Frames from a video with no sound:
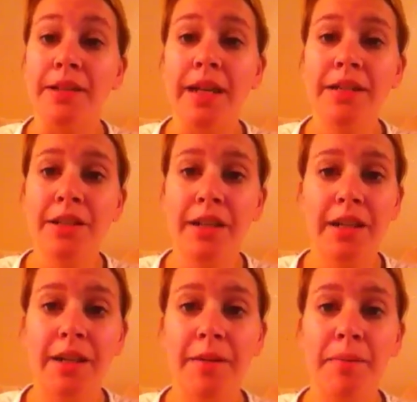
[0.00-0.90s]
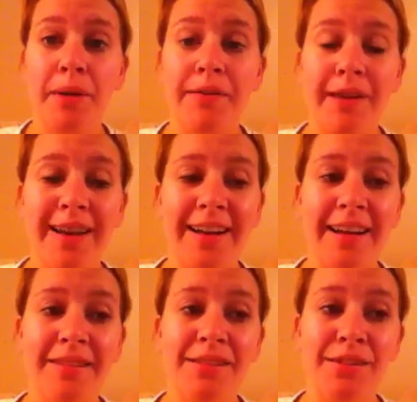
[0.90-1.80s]
actually pretty fine,
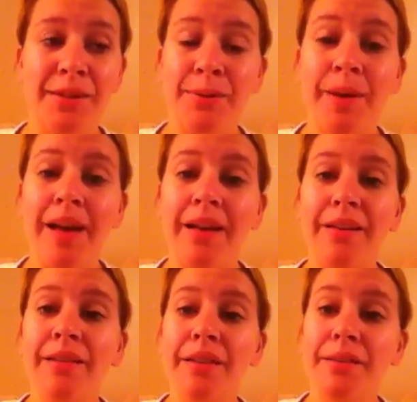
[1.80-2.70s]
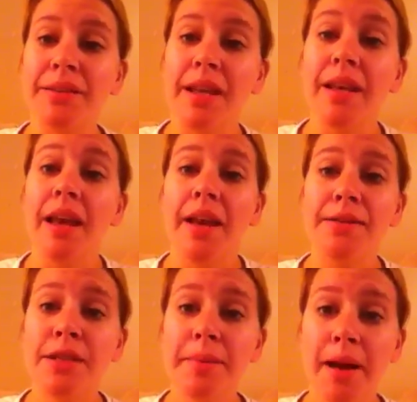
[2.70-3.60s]
and I was doing well, and I was
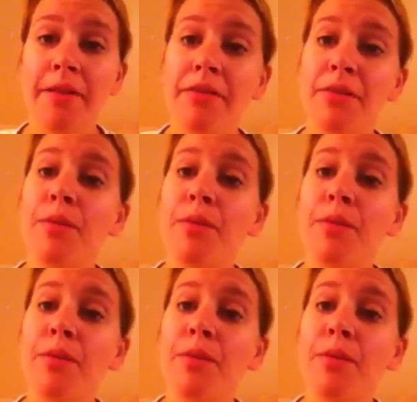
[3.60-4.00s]
really proud of